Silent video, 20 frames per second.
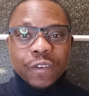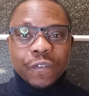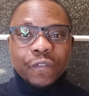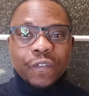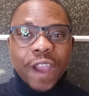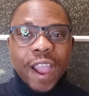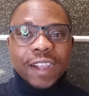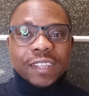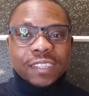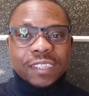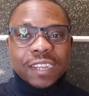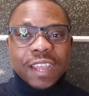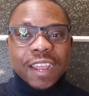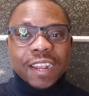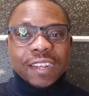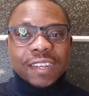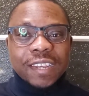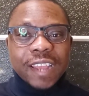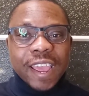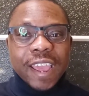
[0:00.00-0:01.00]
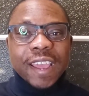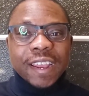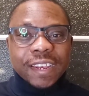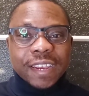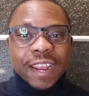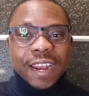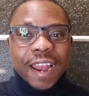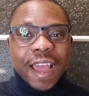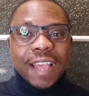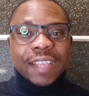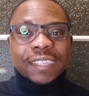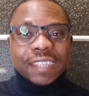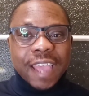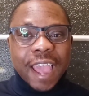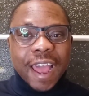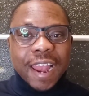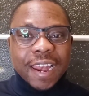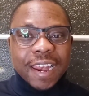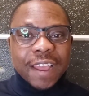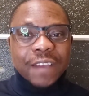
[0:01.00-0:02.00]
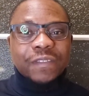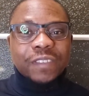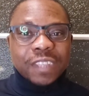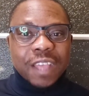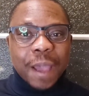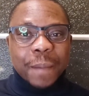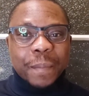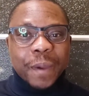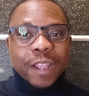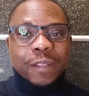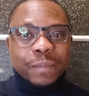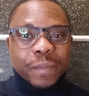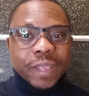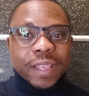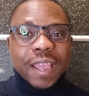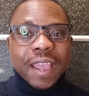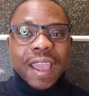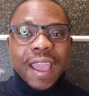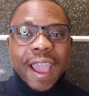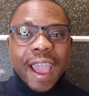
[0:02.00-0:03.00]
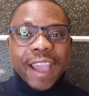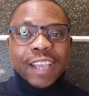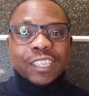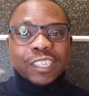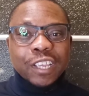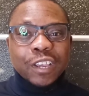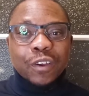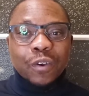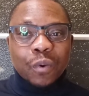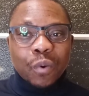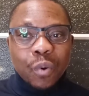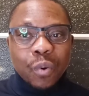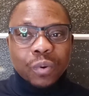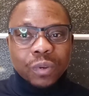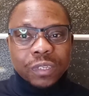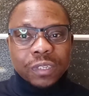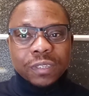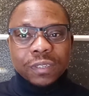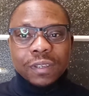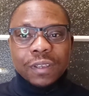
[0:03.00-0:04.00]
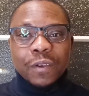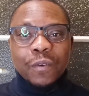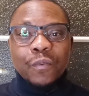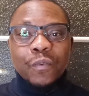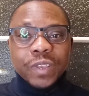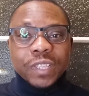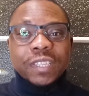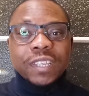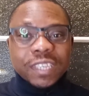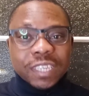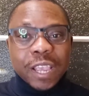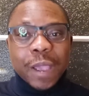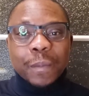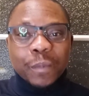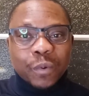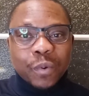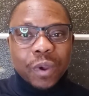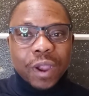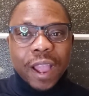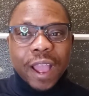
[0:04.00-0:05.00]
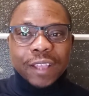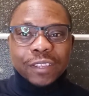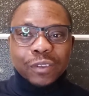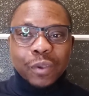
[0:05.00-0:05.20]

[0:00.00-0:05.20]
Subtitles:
In fact, the last day I left the apartment, I still cooked with the same cooker.